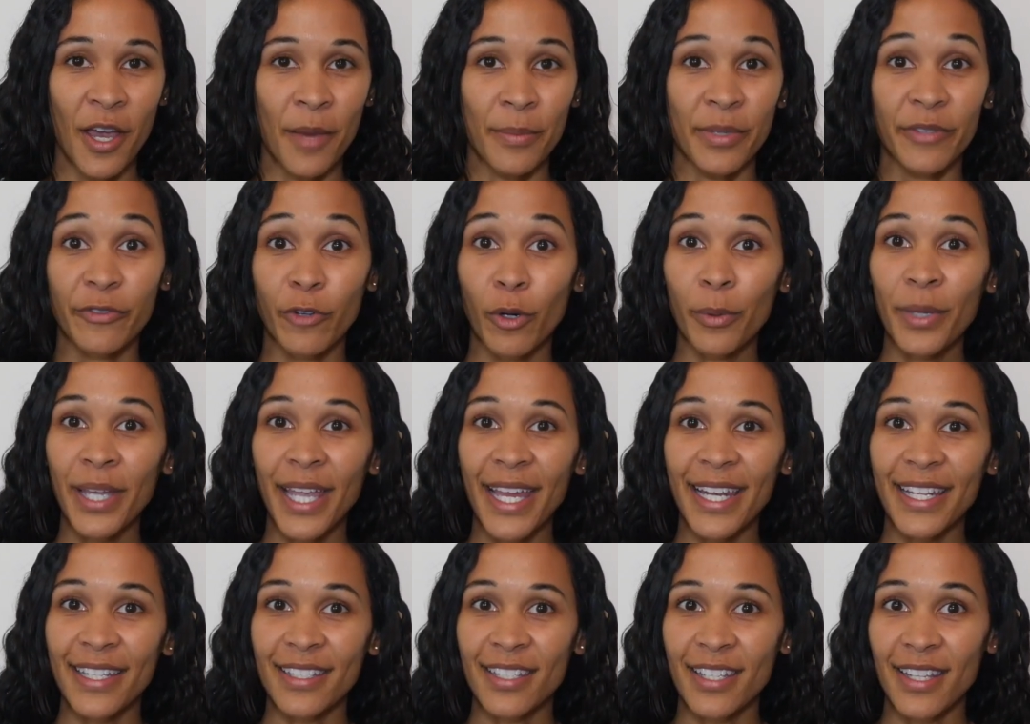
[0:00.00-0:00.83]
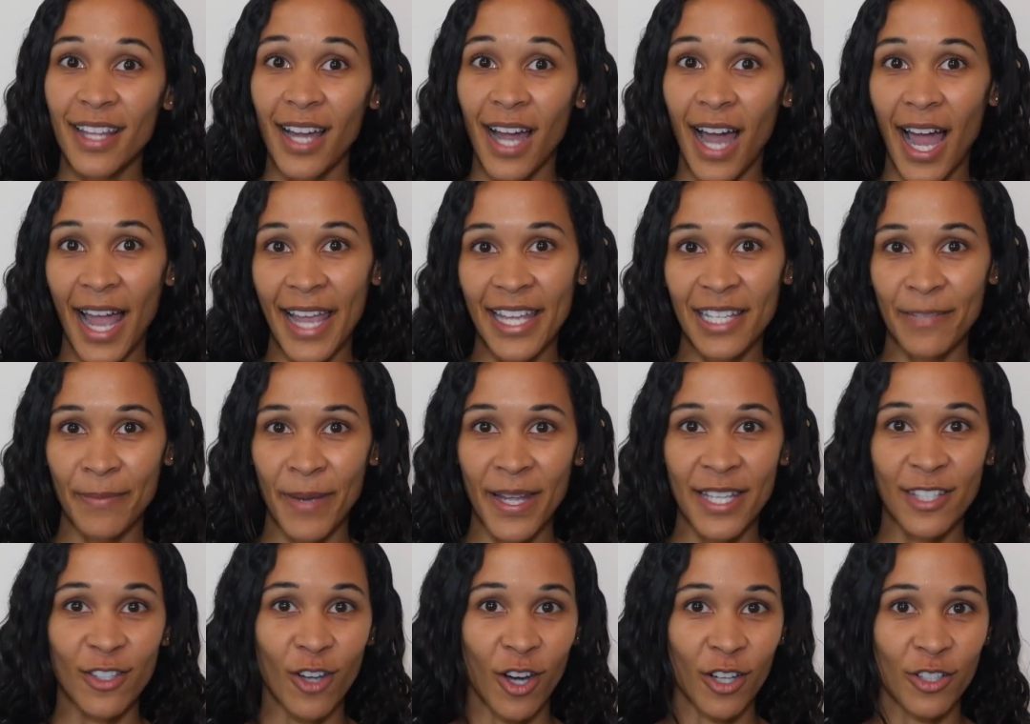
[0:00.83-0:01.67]
Before we get into the highest
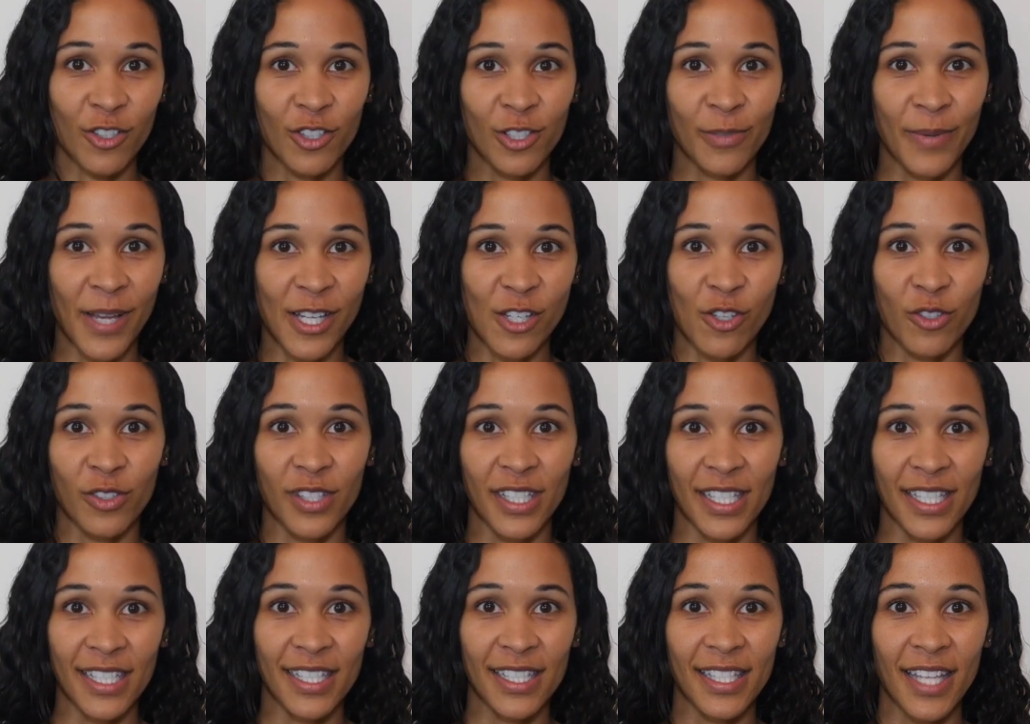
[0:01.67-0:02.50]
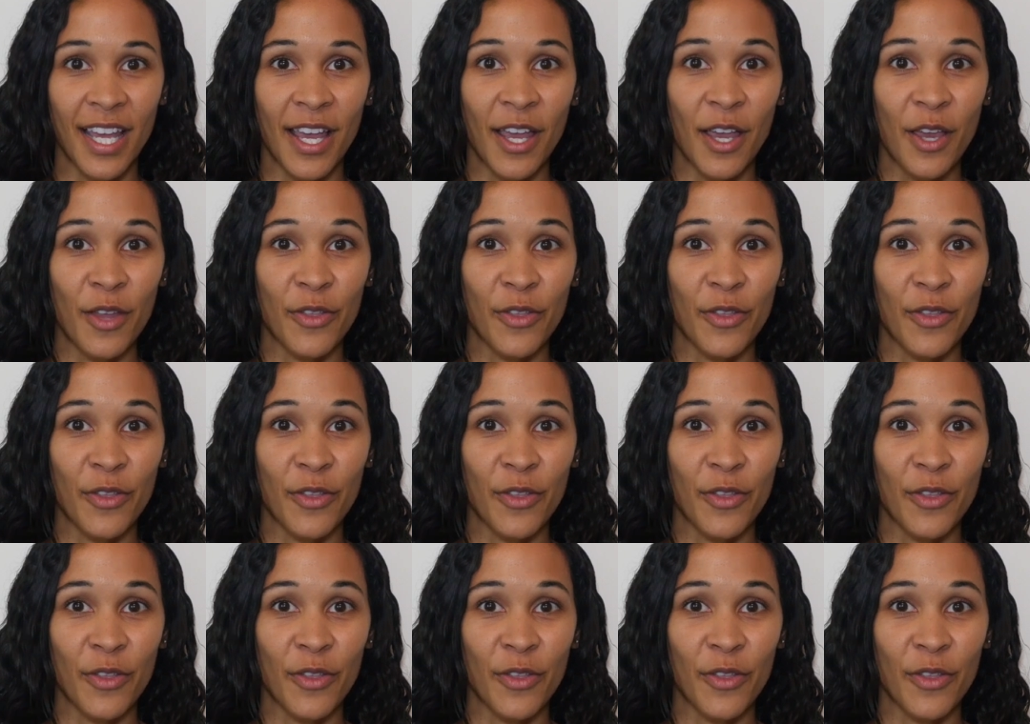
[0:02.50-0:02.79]
paid doctor specialties,